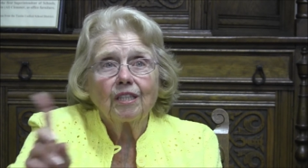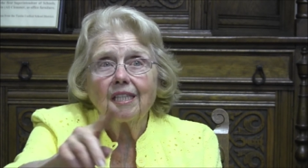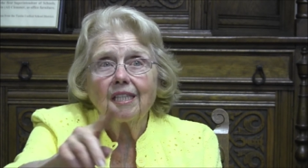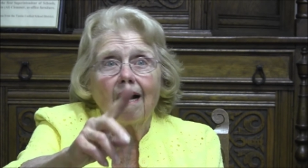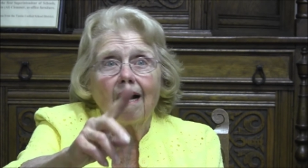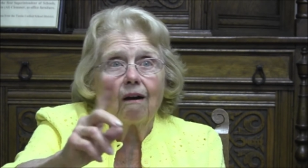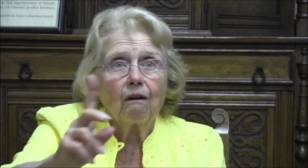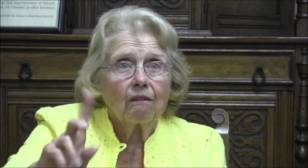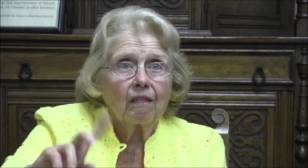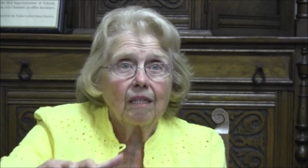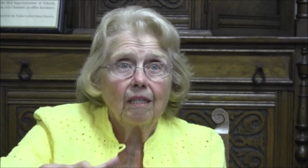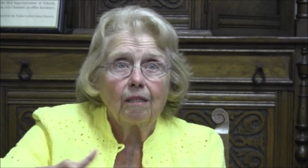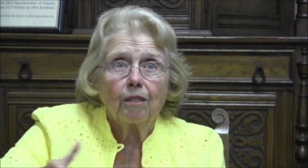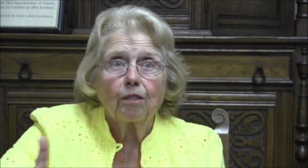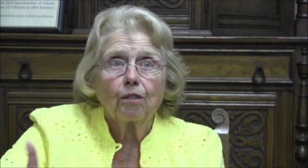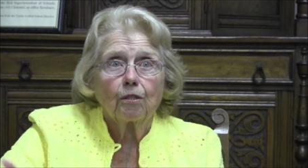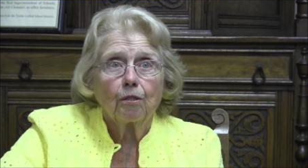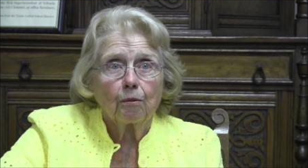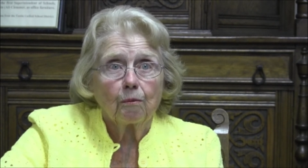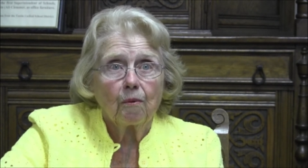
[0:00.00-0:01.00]
south,
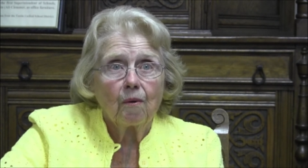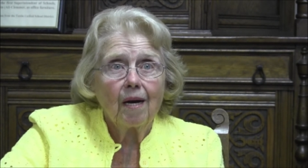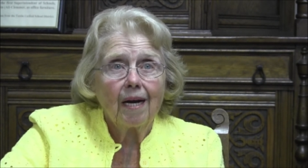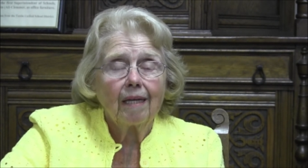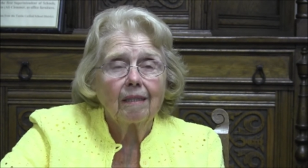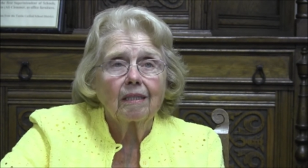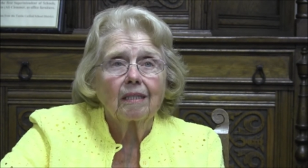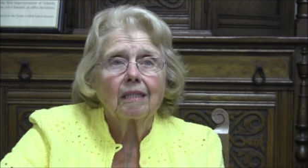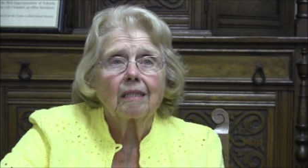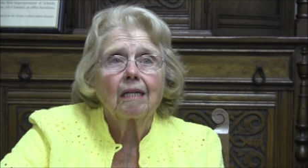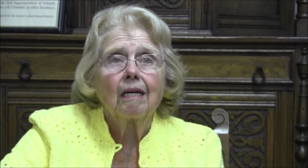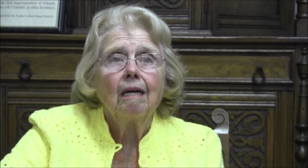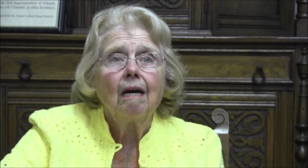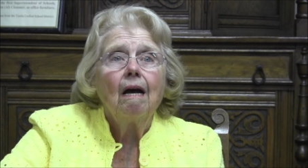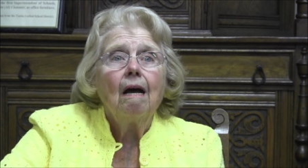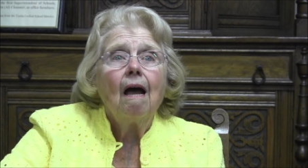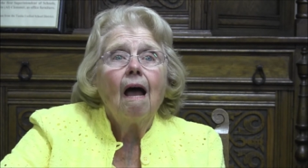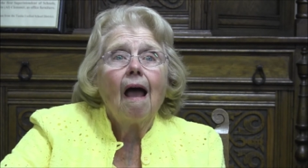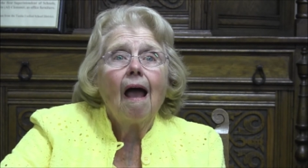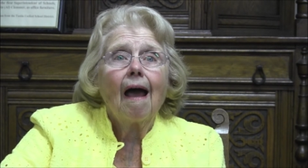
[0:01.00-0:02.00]
east, or west,
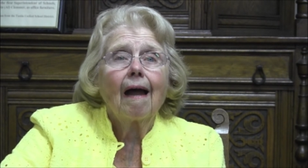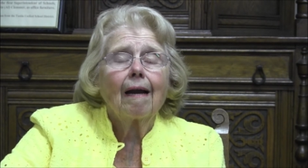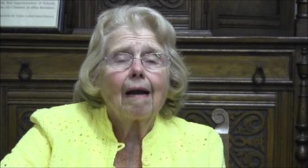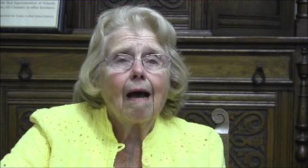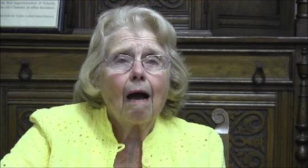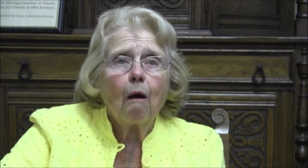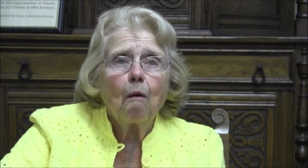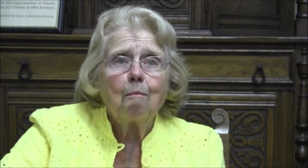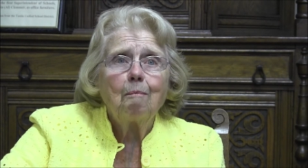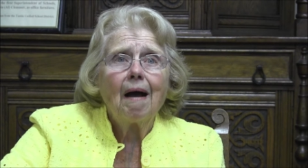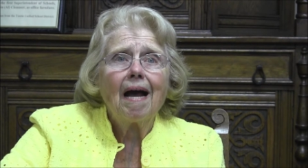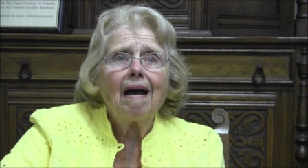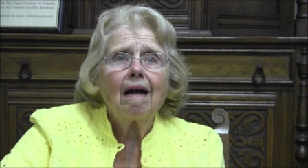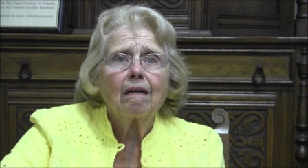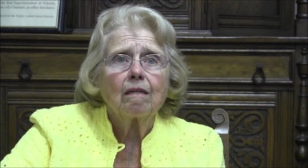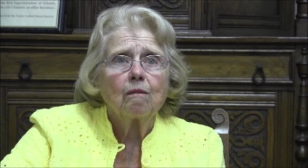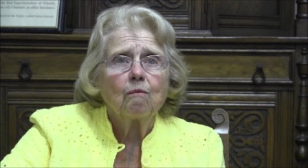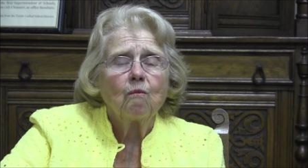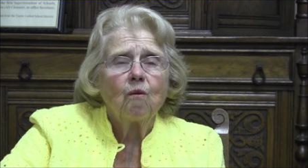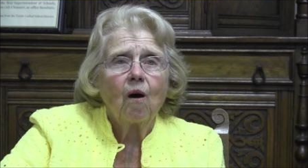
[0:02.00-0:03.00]
and how
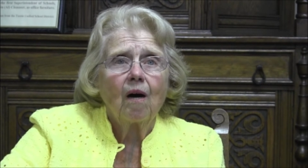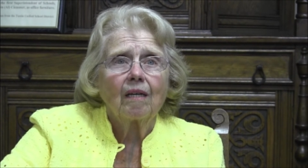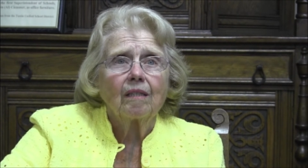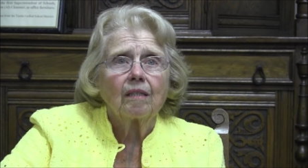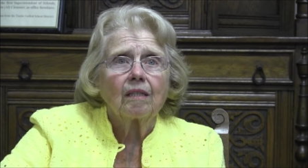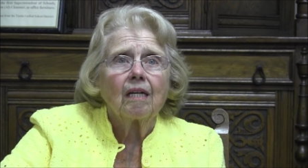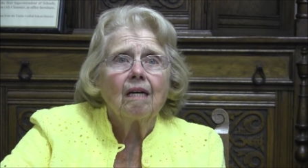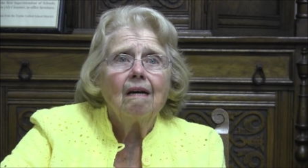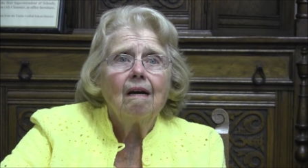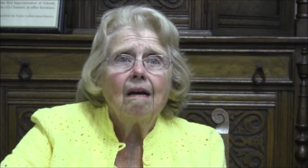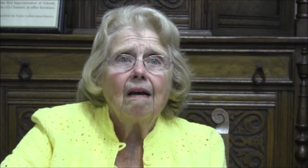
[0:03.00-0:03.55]
bad it was.